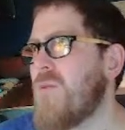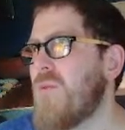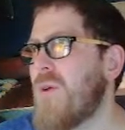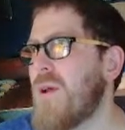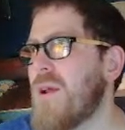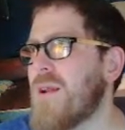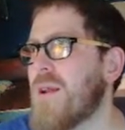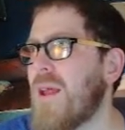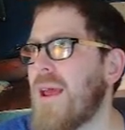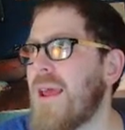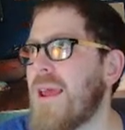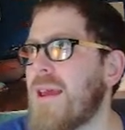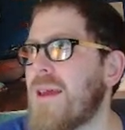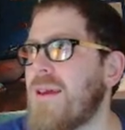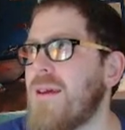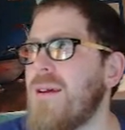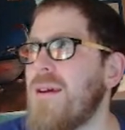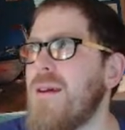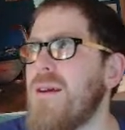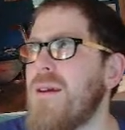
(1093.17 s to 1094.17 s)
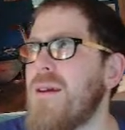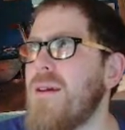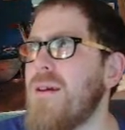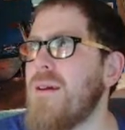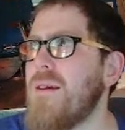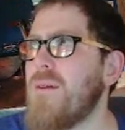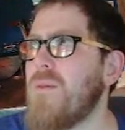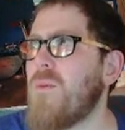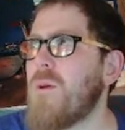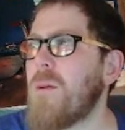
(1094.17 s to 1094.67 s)
like,
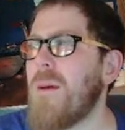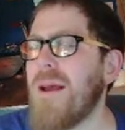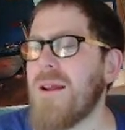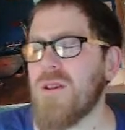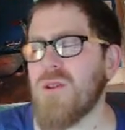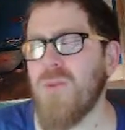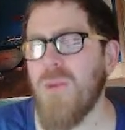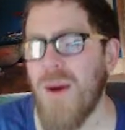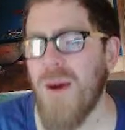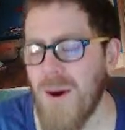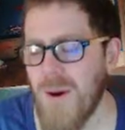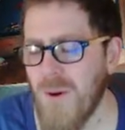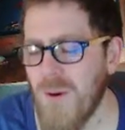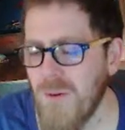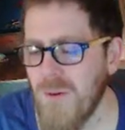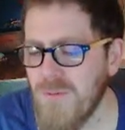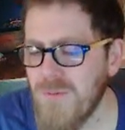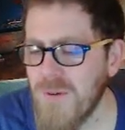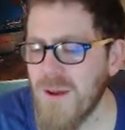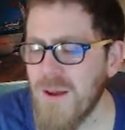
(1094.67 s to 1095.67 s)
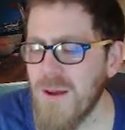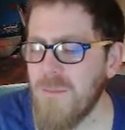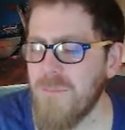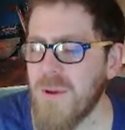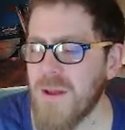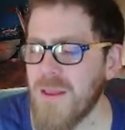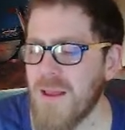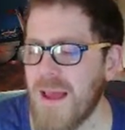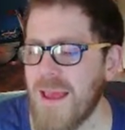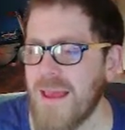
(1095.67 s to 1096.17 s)
what about 12
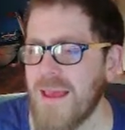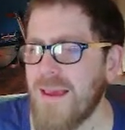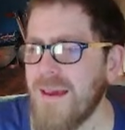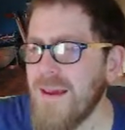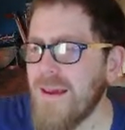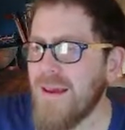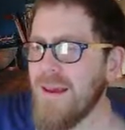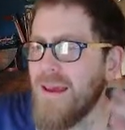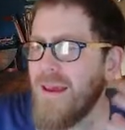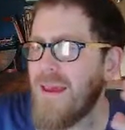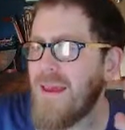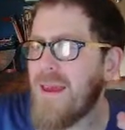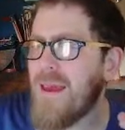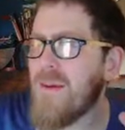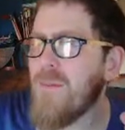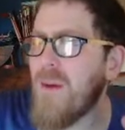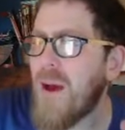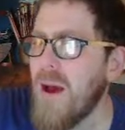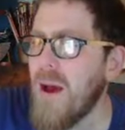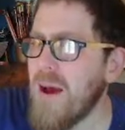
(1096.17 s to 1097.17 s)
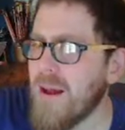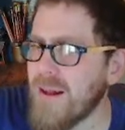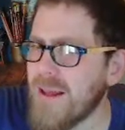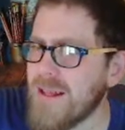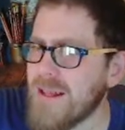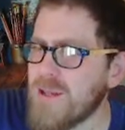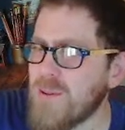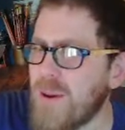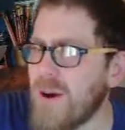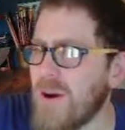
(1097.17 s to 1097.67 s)
but like him
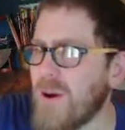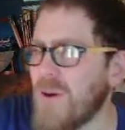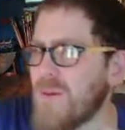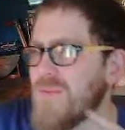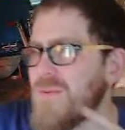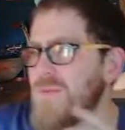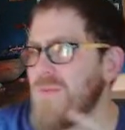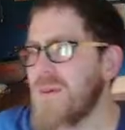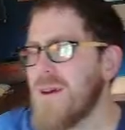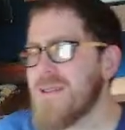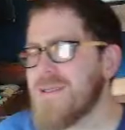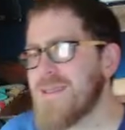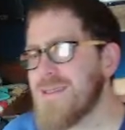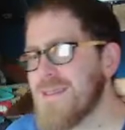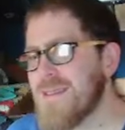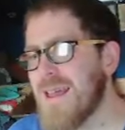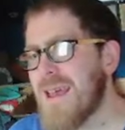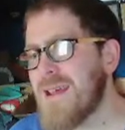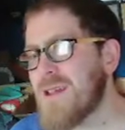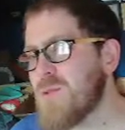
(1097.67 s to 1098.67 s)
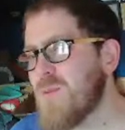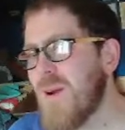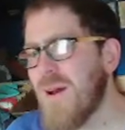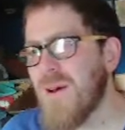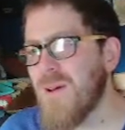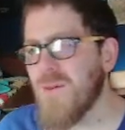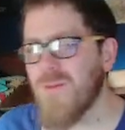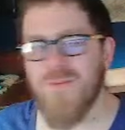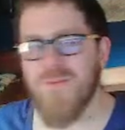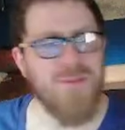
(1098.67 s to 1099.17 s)
early 12 versus late
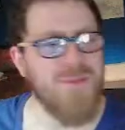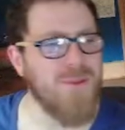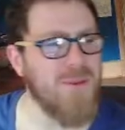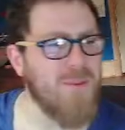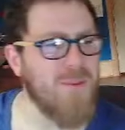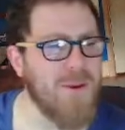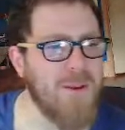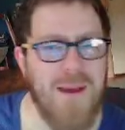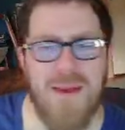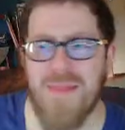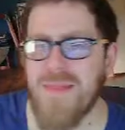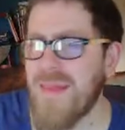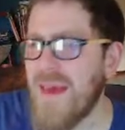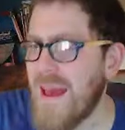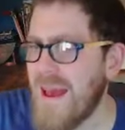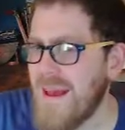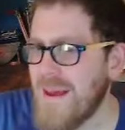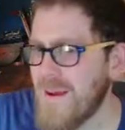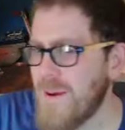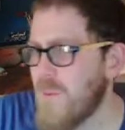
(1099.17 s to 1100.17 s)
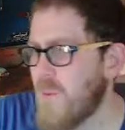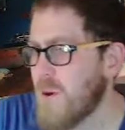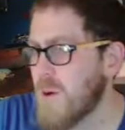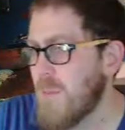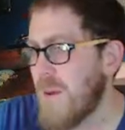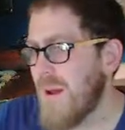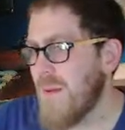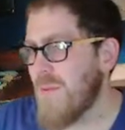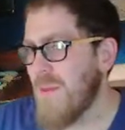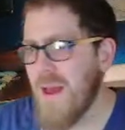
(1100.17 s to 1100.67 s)
12? What about
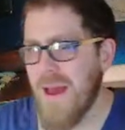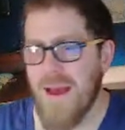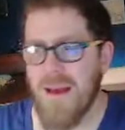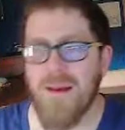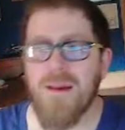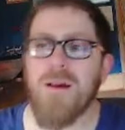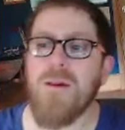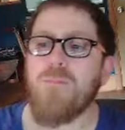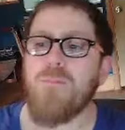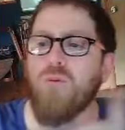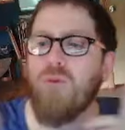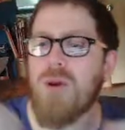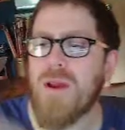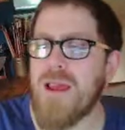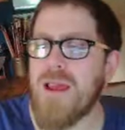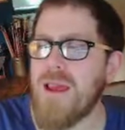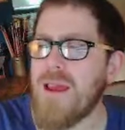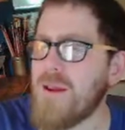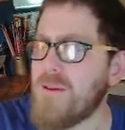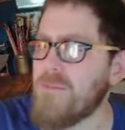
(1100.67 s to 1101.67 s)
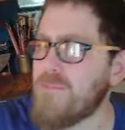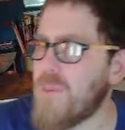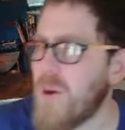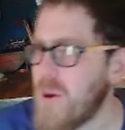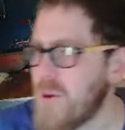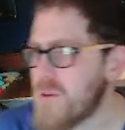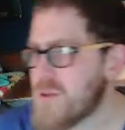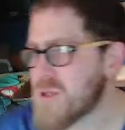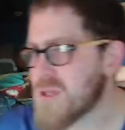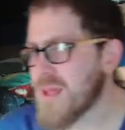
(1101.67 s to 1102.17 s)
that? Pre and
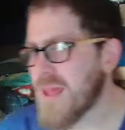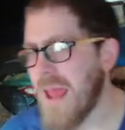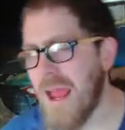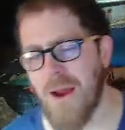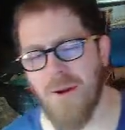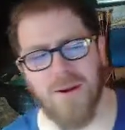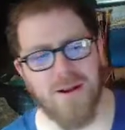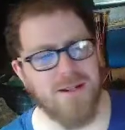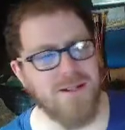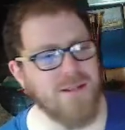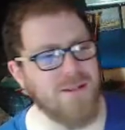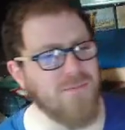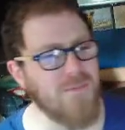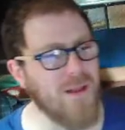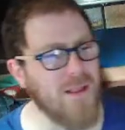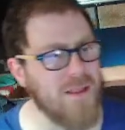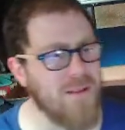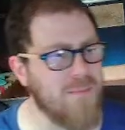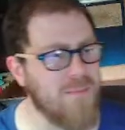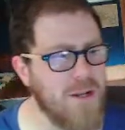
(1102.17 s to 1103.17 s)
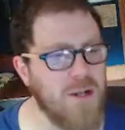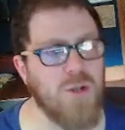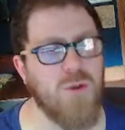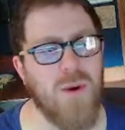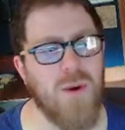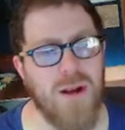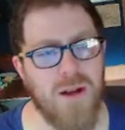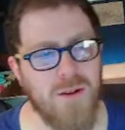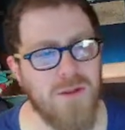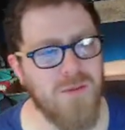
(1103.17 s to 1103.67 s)
post character development
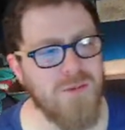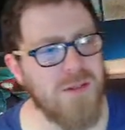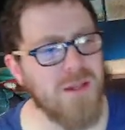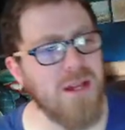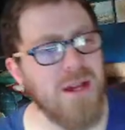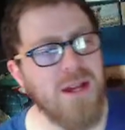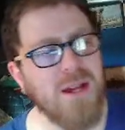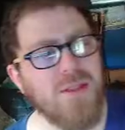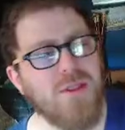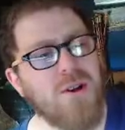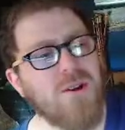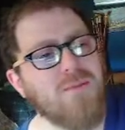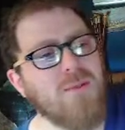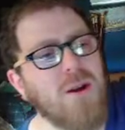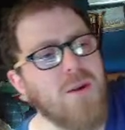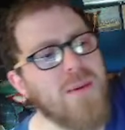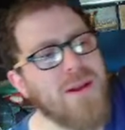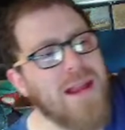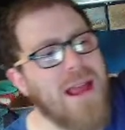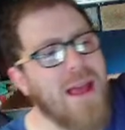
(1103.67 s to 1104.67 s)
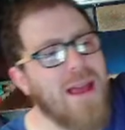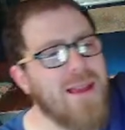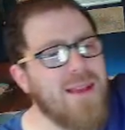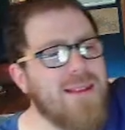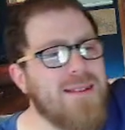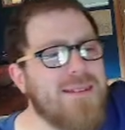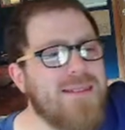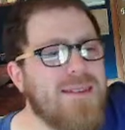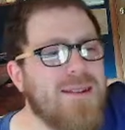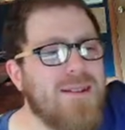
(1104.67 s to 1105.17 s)
12s. The Rowan
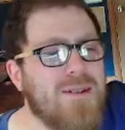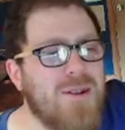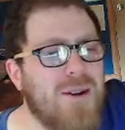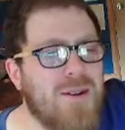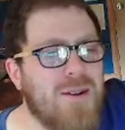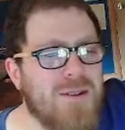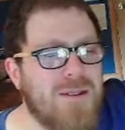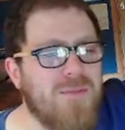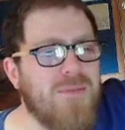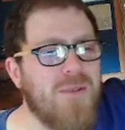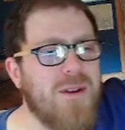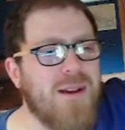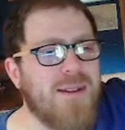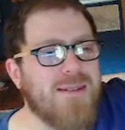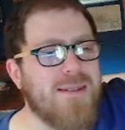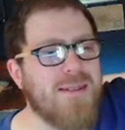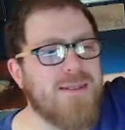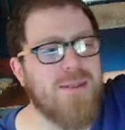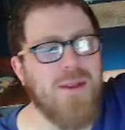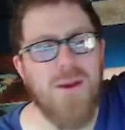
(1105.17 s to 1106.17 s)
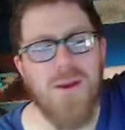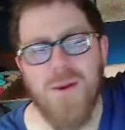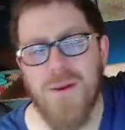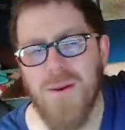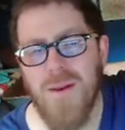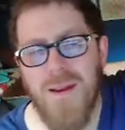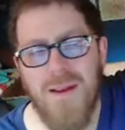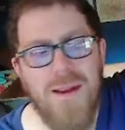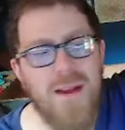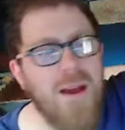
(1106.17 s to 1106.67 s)
Atkinson Doctor versus
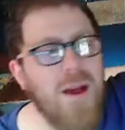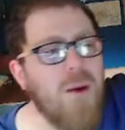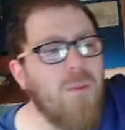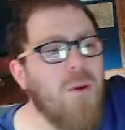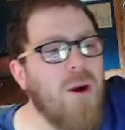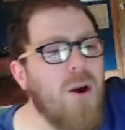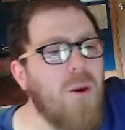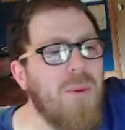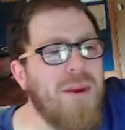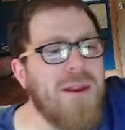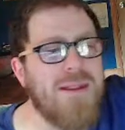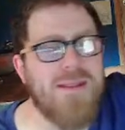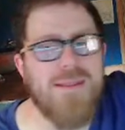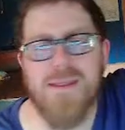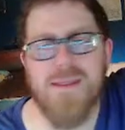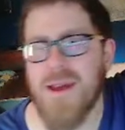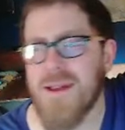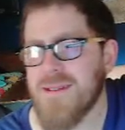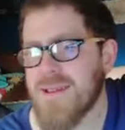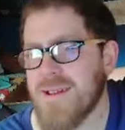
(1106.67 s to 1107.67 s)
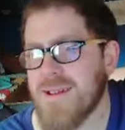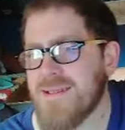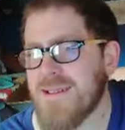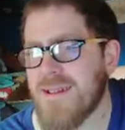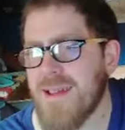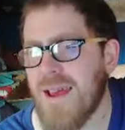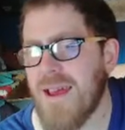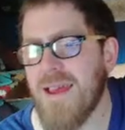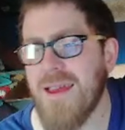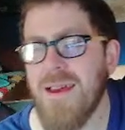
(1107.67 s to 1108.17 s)
who? What are we discussing
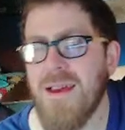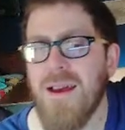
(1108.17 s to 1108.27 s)
today?